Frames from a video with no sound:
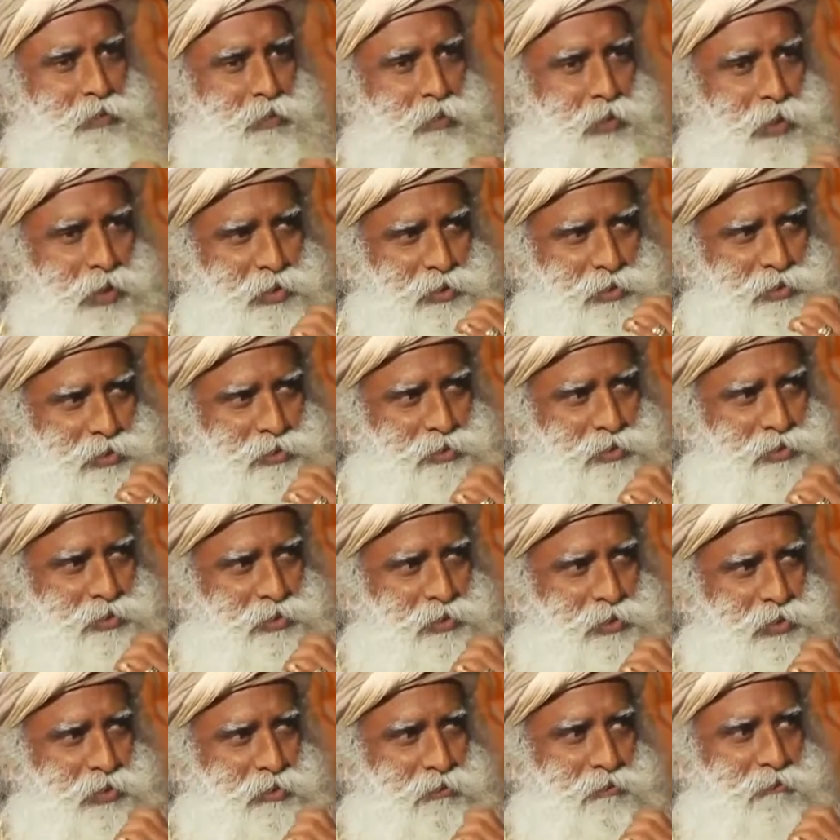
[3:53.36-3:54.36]
once
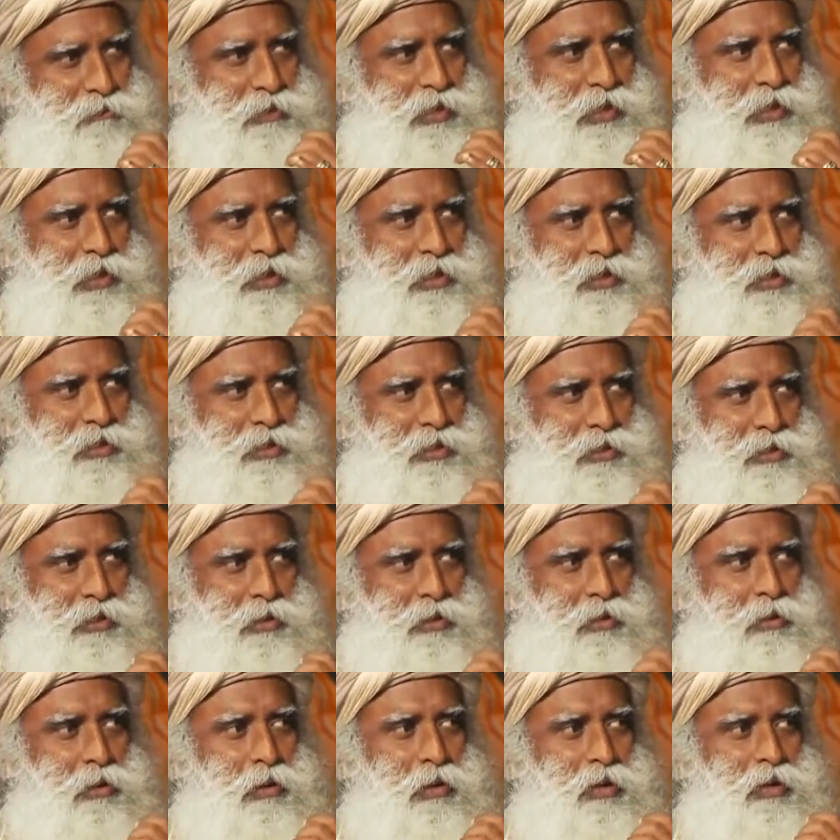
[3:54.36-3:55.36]
will I hear a
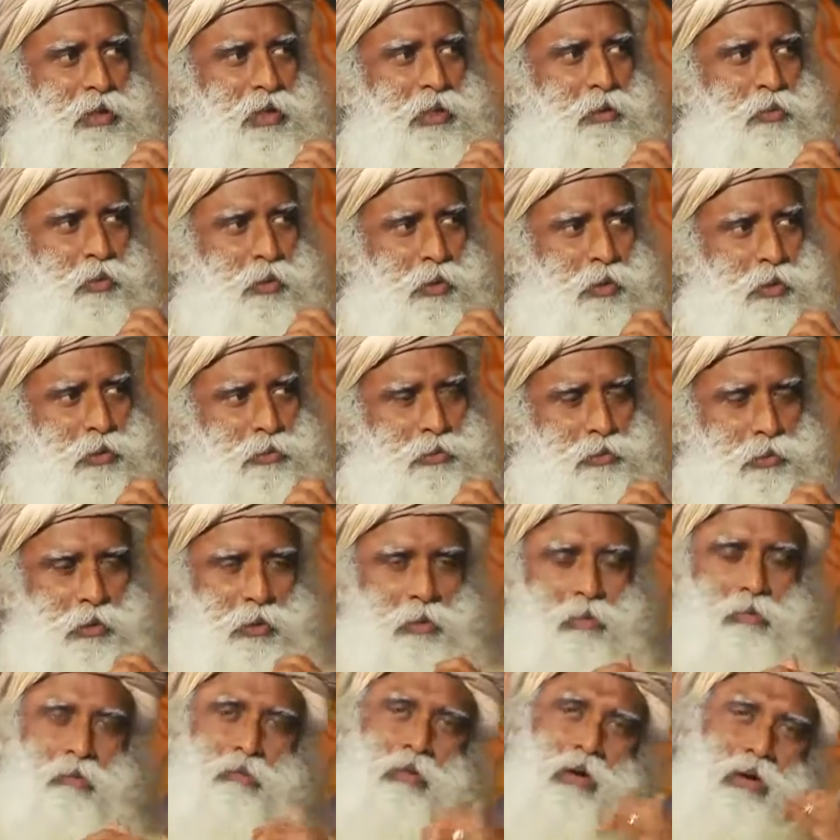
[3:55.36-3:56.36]
goggy voice,
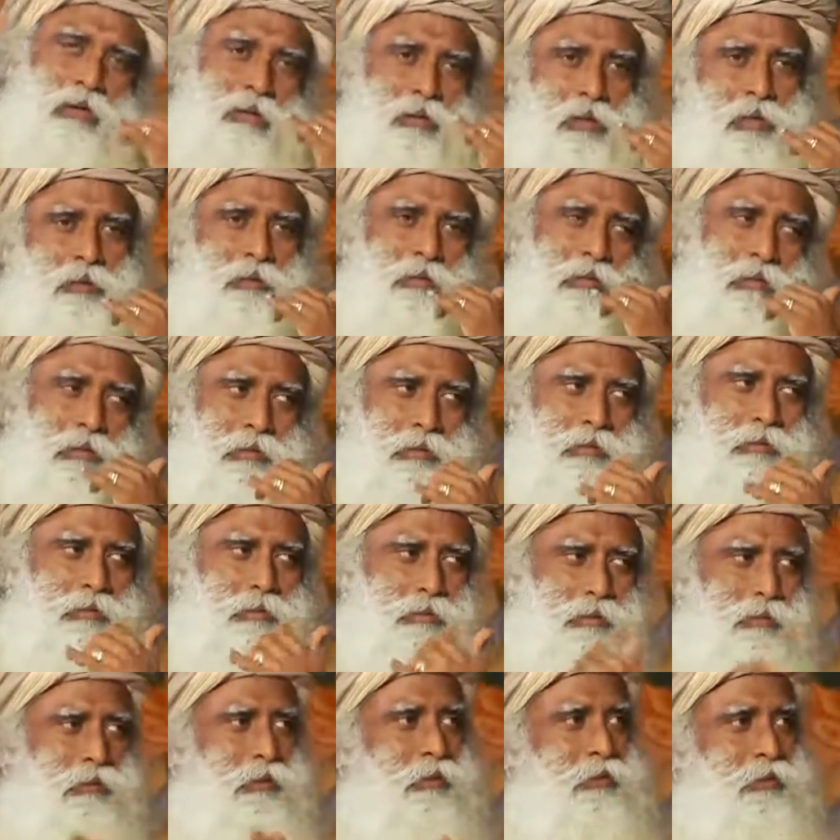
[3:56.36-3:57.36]
"What,
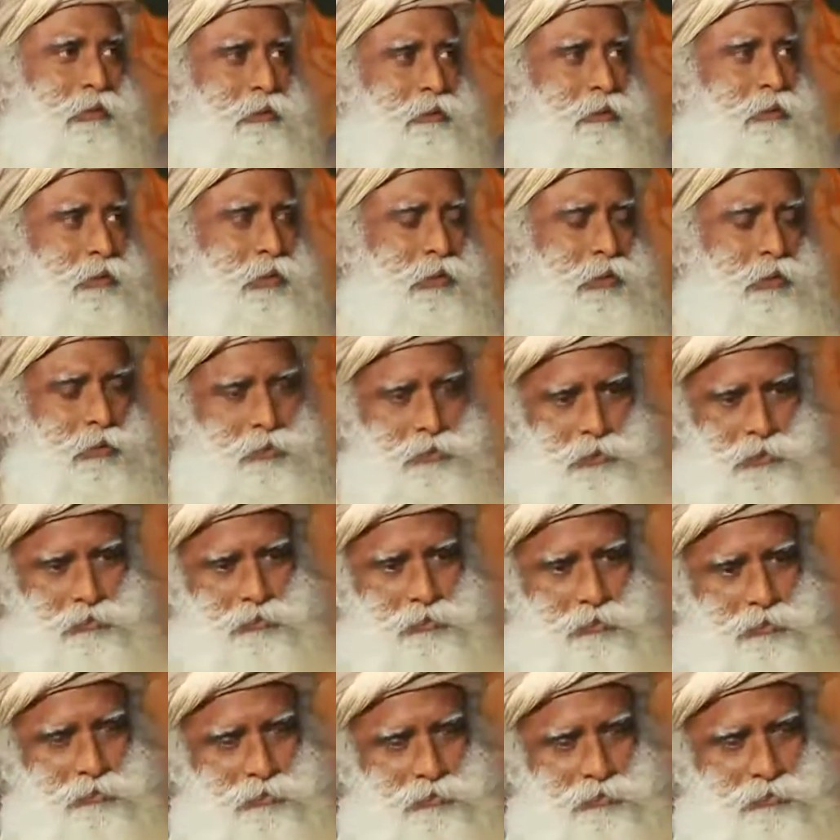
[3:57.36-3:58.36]
Sadhguru?" No.
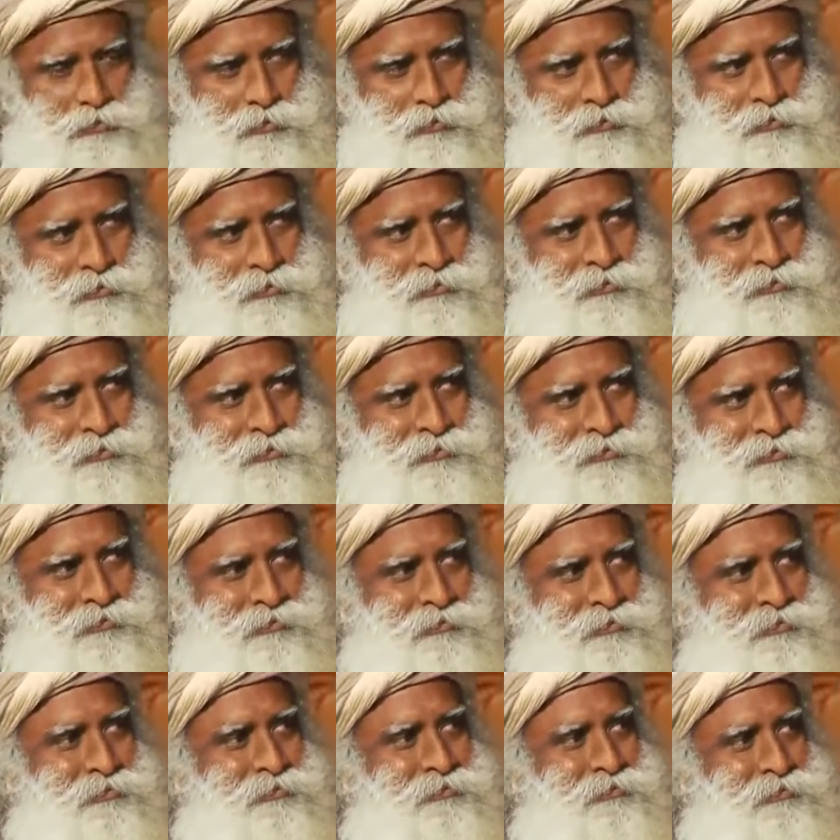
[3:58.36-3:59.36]
"Sadhguru?"
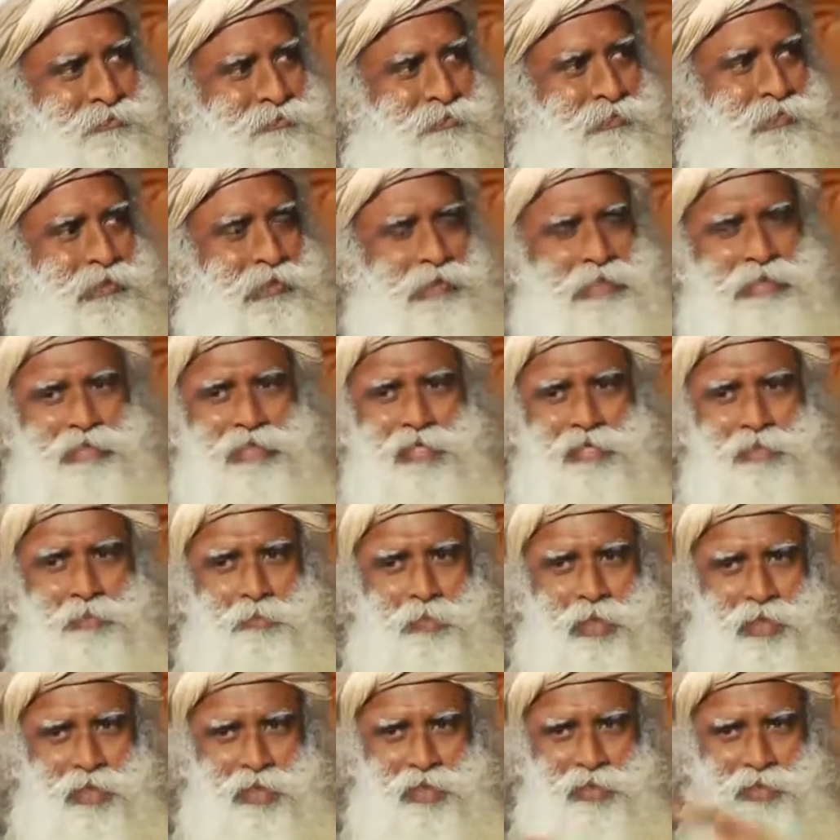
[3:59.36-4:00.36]
It doesn't
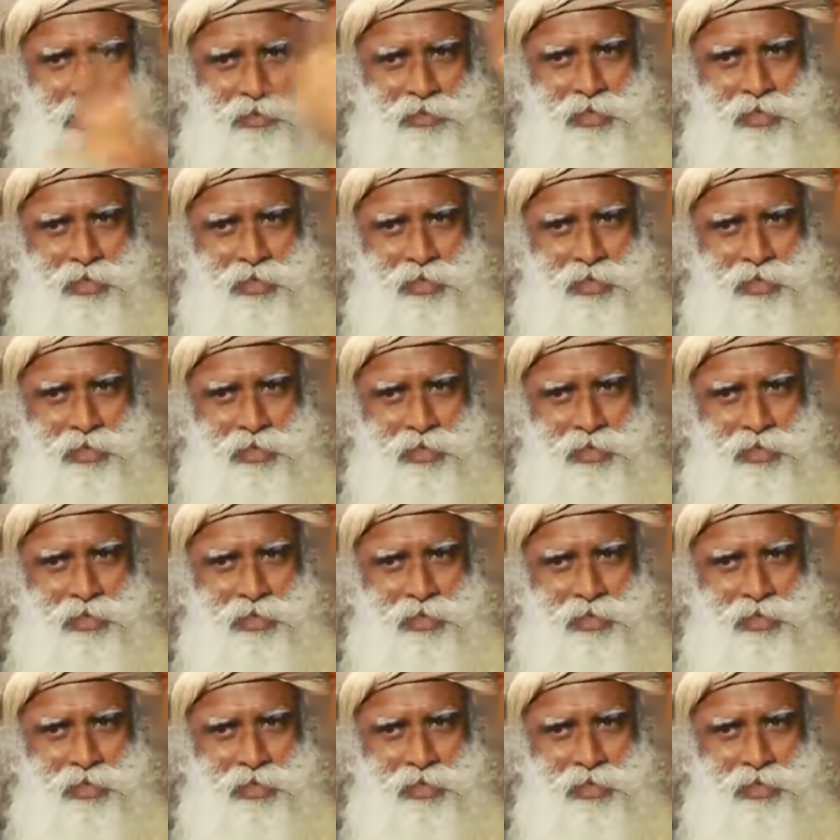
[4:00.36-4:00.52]
matter any